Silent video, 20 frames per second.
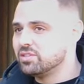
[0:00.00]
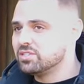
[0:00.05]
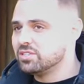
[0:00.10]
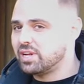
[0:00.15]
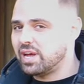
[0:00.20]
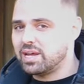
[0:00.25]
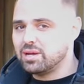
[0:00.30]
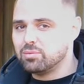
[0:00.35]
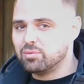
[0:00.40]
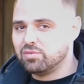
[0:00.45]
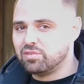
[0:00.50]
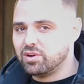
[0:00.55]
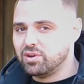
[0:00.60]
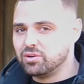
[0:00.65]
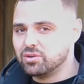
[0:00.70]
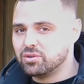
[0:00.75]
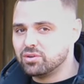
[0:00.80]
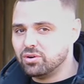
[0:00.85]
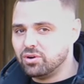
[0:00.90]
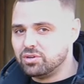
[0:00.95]
today with
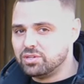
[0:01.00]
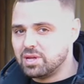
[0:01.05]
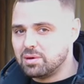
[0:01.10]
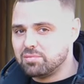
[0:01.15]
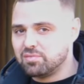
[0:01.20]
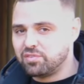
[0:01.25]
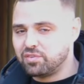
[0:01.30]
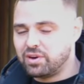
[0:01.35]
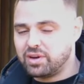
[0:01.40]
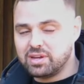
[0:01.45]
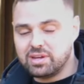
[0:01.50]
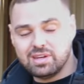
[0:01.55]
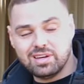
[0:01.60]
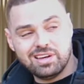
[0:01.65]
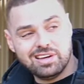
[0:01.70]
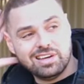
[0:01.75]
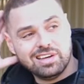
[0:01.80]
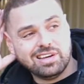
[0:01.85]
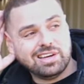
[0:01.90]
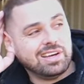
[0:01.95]
Luke on the M3,
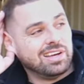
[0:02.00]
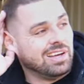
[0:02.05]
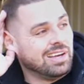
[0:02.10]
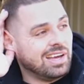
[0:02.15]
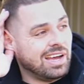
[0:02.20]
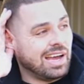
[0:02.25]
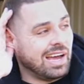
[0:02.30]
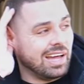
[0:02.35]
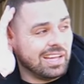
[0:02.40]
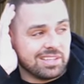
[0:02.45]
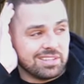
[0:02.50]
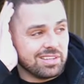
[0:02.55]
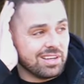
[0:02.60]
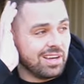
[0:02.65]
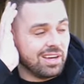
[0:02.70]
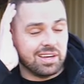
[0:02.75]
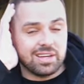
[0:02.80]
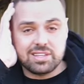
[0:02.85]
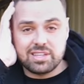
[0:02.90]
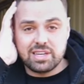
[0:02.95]
and
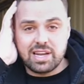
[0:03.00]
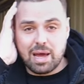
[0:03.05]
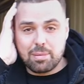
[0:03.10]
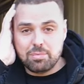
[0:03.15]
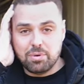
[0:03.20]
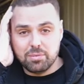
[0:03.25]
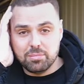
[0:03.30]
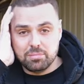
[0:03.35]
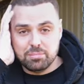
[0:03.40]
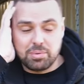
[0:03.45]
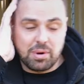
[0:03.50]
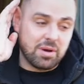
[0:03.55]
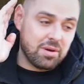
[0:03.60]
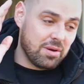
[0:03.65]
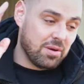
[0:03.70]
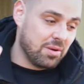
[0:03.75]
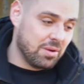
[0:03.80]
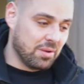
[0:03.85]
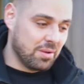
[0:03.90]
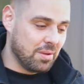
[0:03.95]
uh, it didn't happen. But
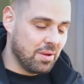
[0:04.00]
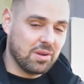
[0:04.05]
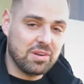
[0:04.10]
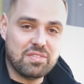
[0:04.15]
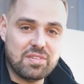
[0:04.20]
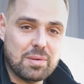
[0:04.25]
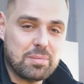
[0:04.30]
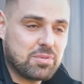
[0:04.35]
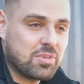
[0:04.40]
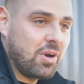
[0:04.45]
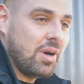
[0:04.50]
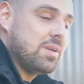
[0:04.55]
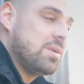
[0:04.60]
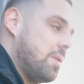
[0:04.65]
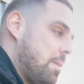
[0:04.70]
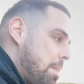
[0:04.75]
on the flip side,